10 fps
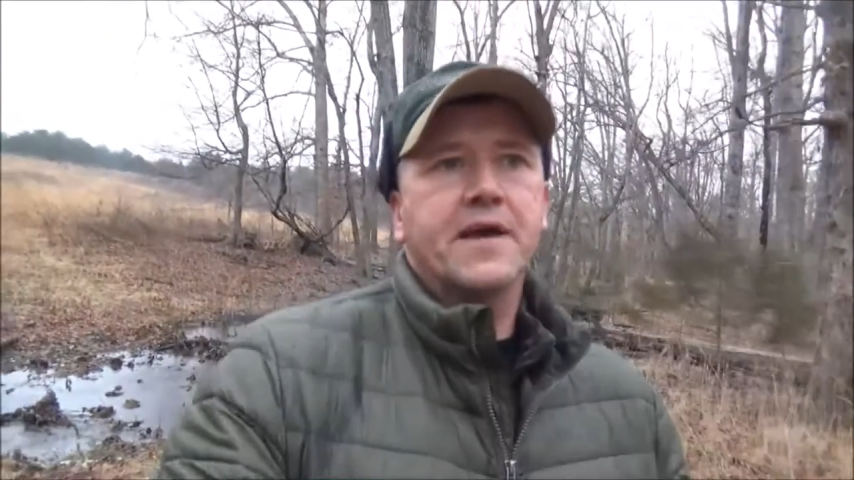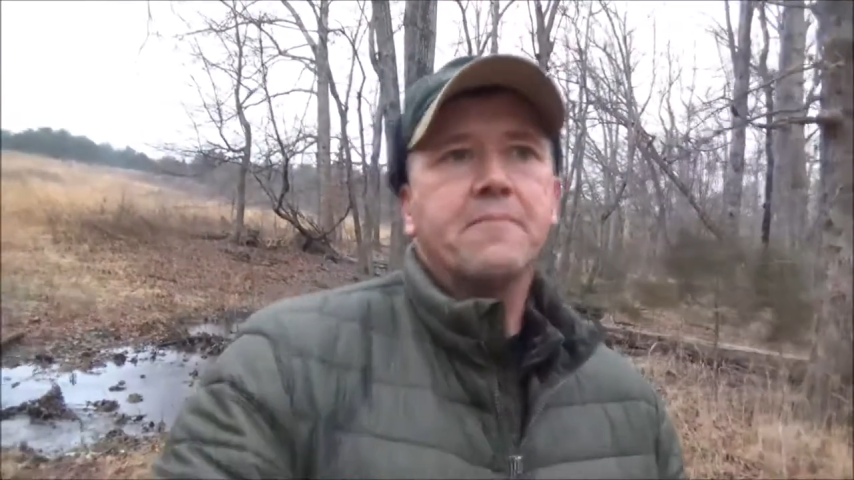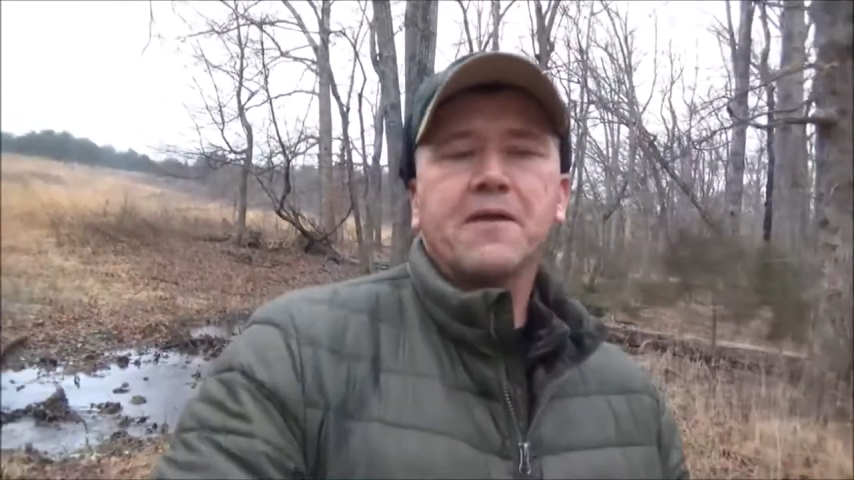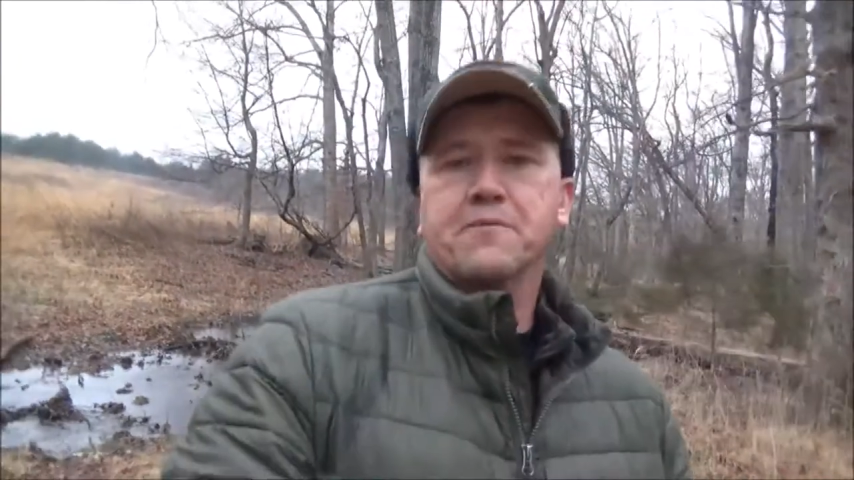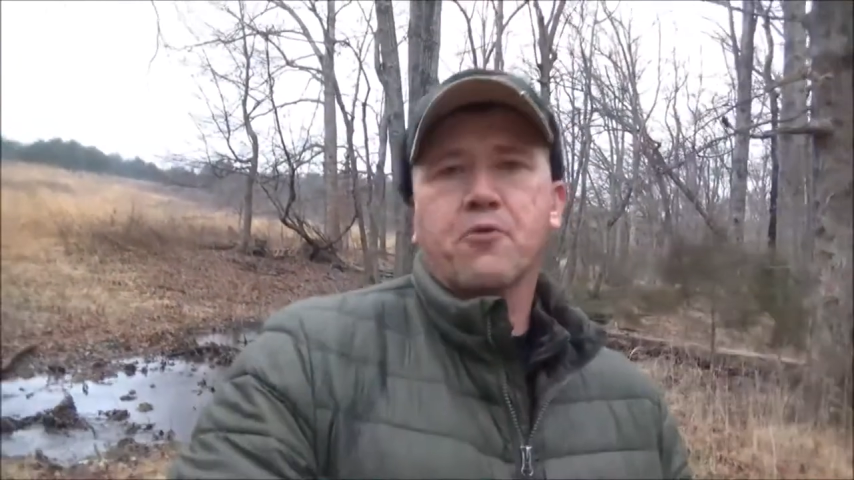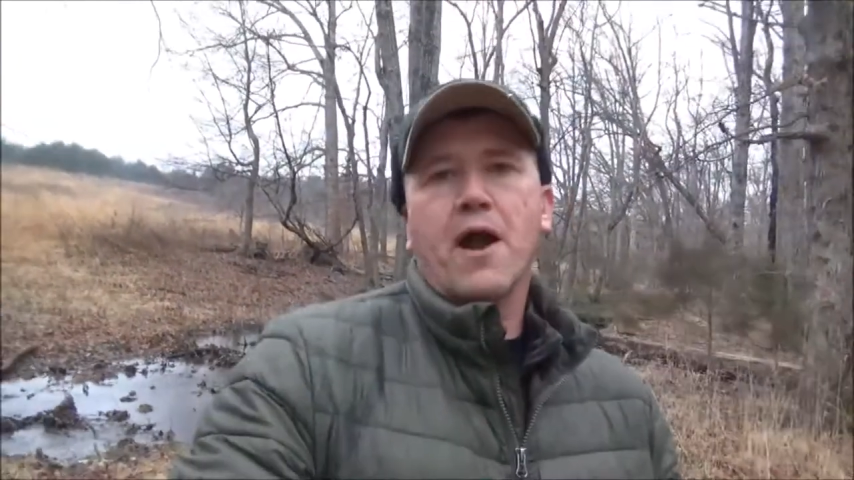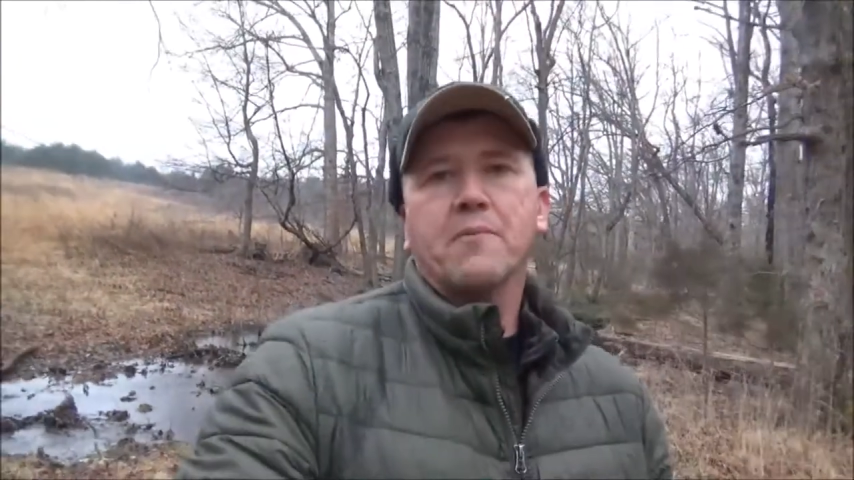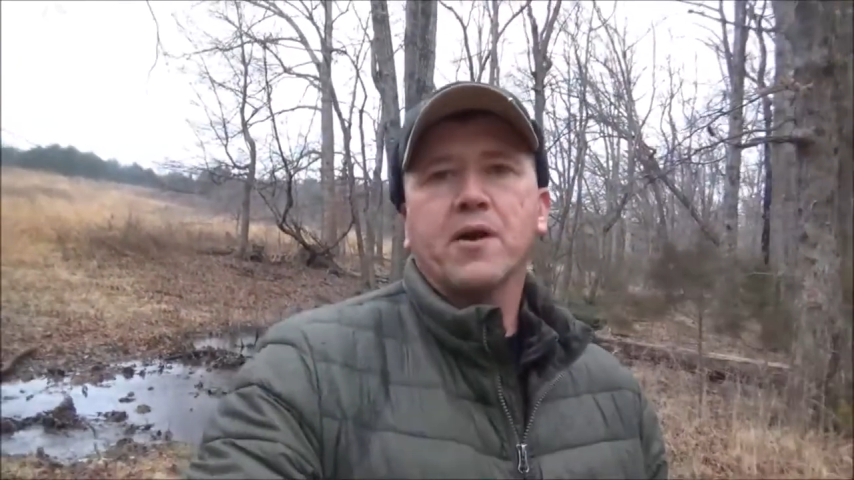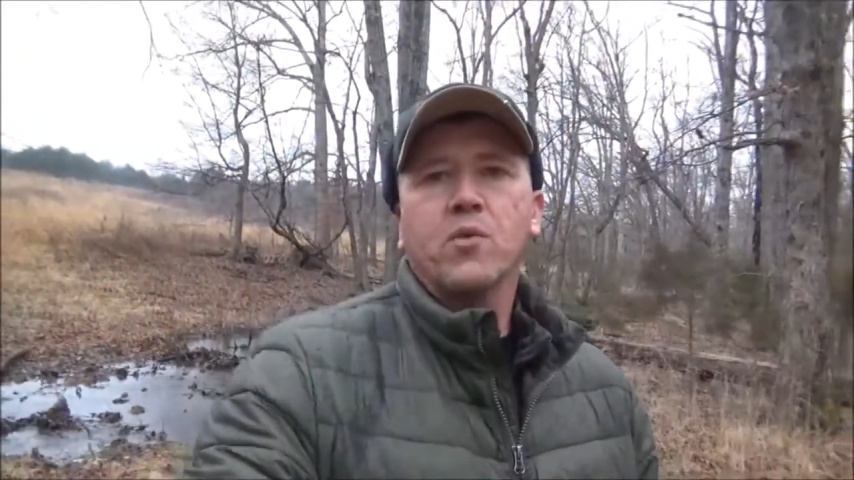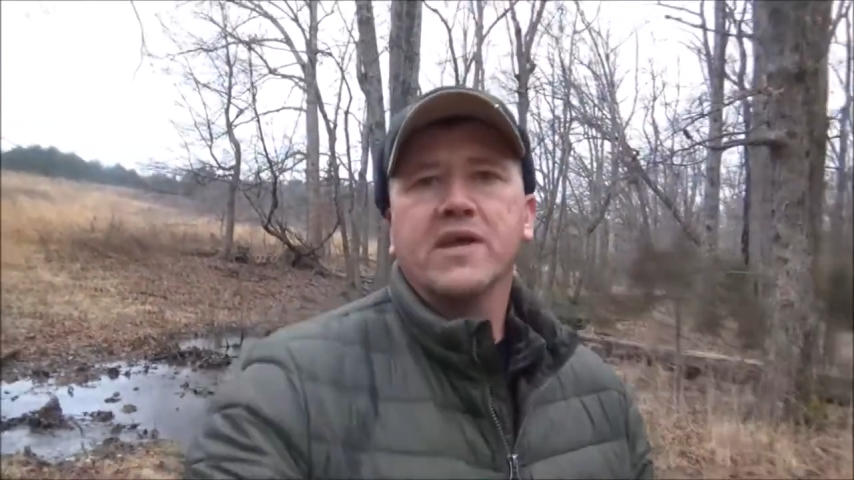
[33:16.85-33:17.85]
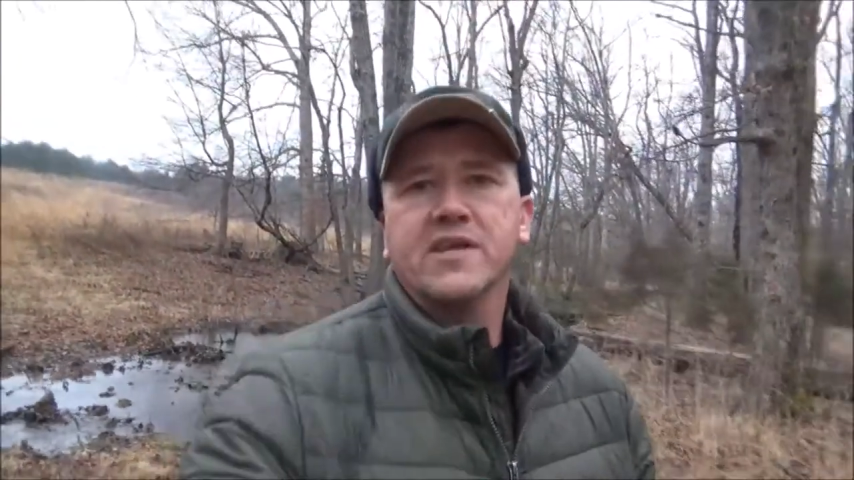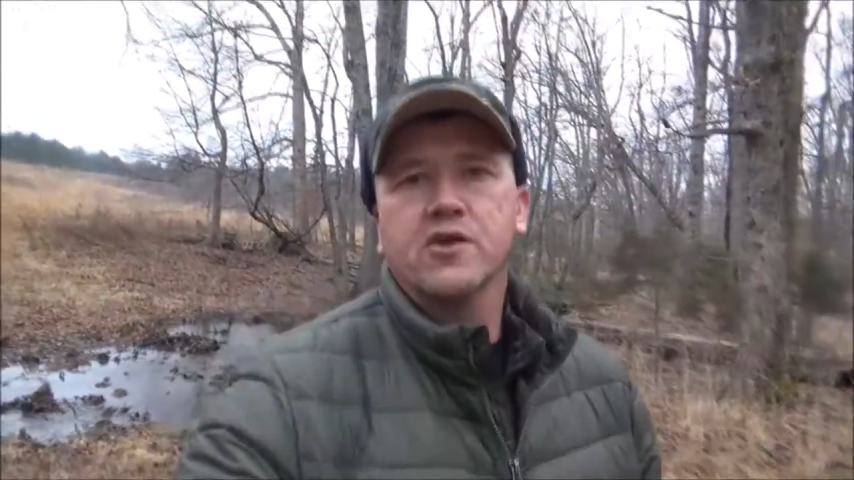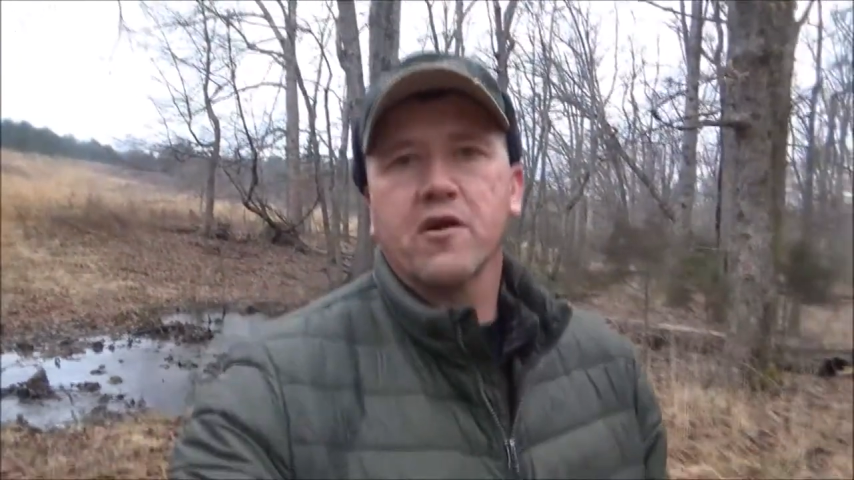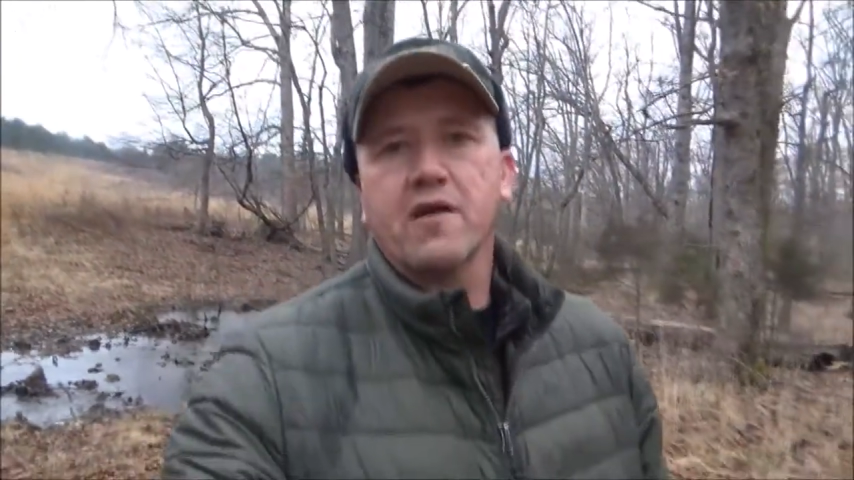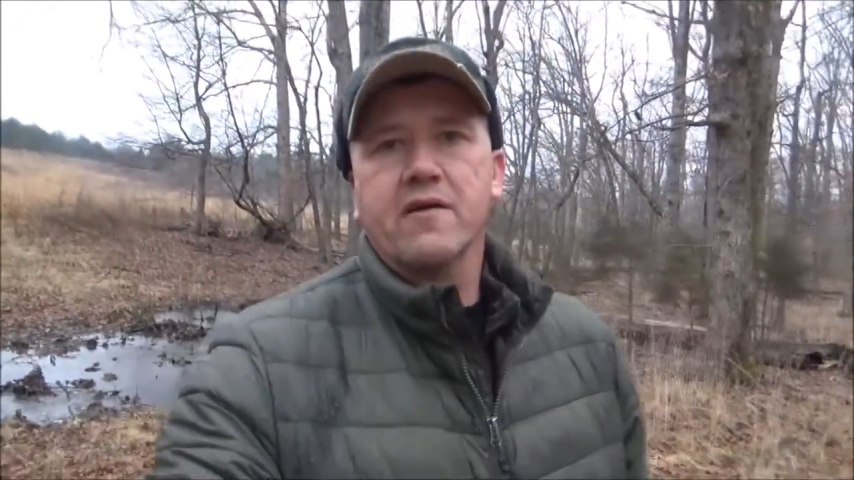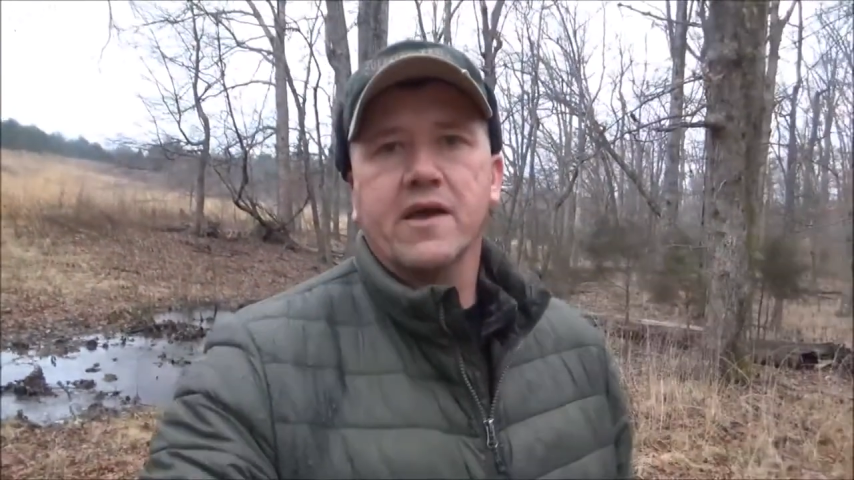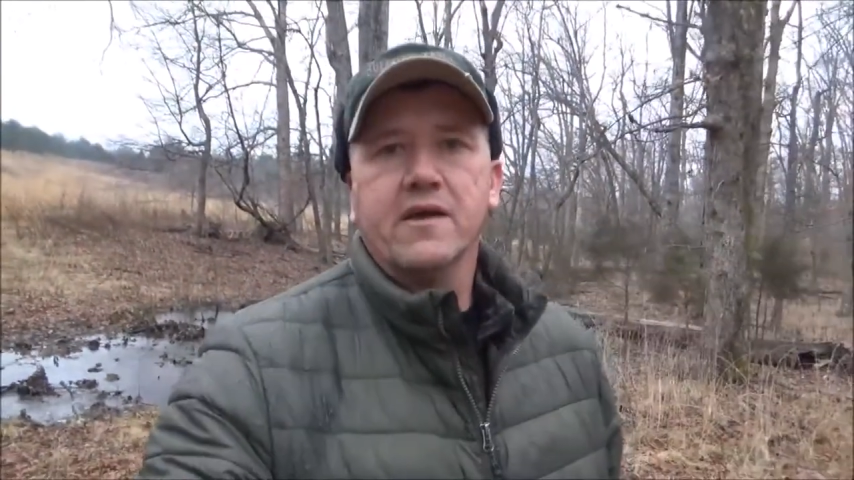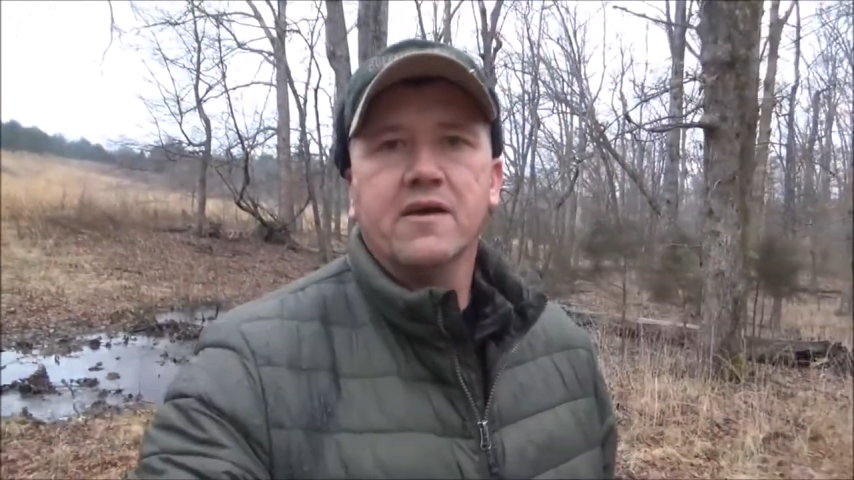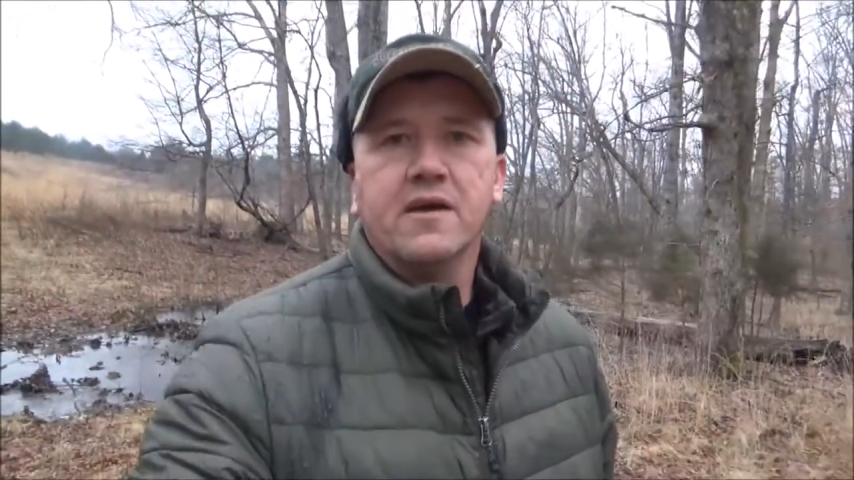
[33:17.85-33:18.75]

about the primary wind in your area.